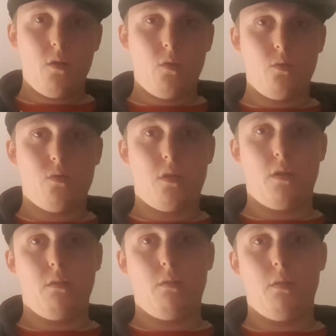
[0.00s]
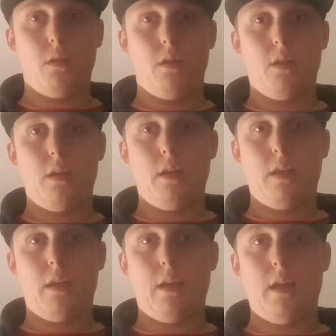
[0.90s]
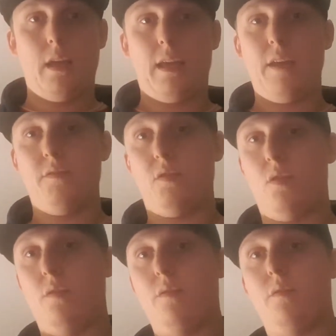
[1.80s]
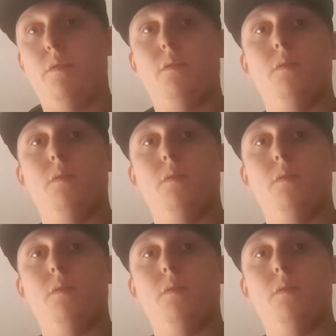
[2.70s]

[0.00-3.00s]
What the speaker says: Also, it gives off